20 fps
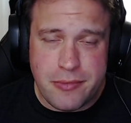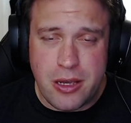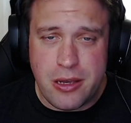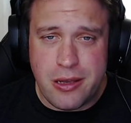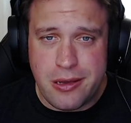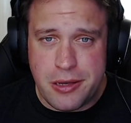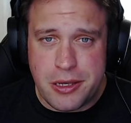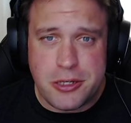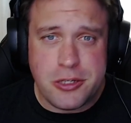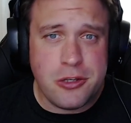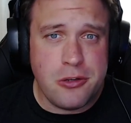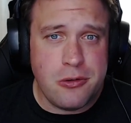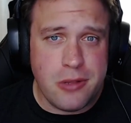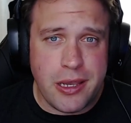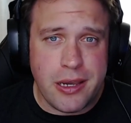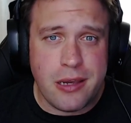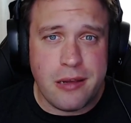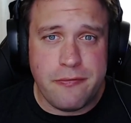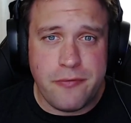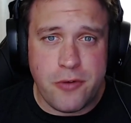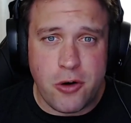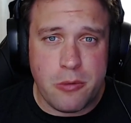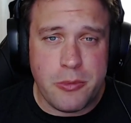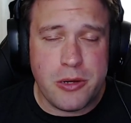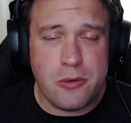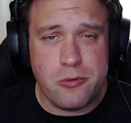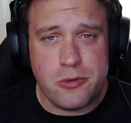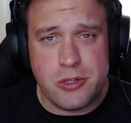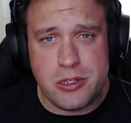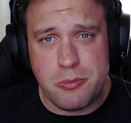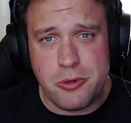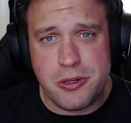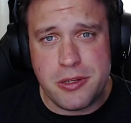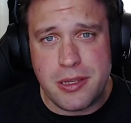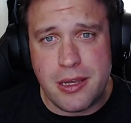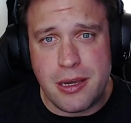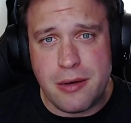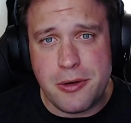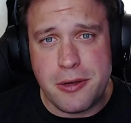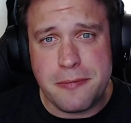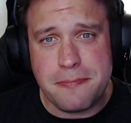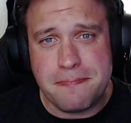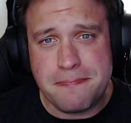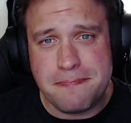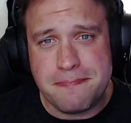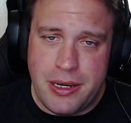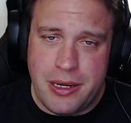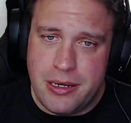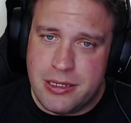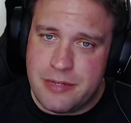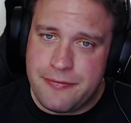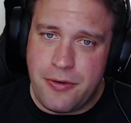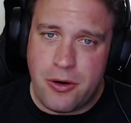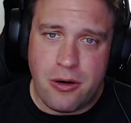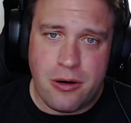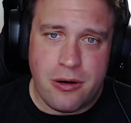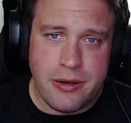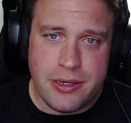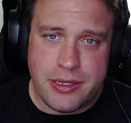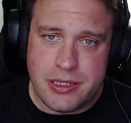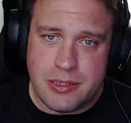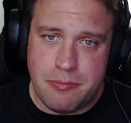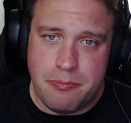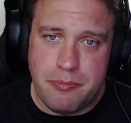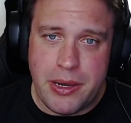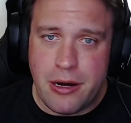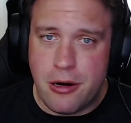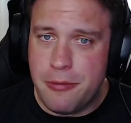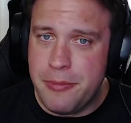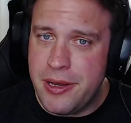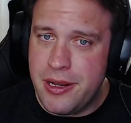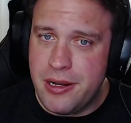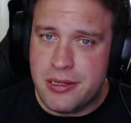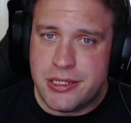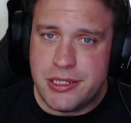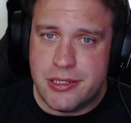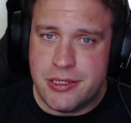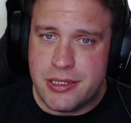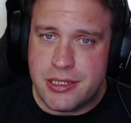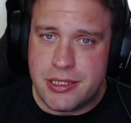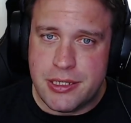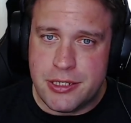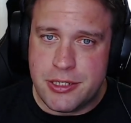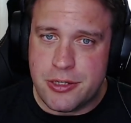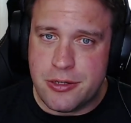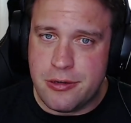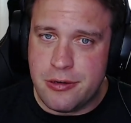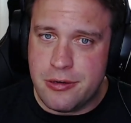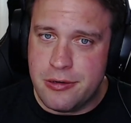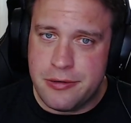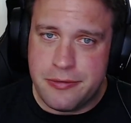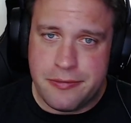uh, a two-legged varmint. Let's put it that way. And as far as bear medicine is concerned,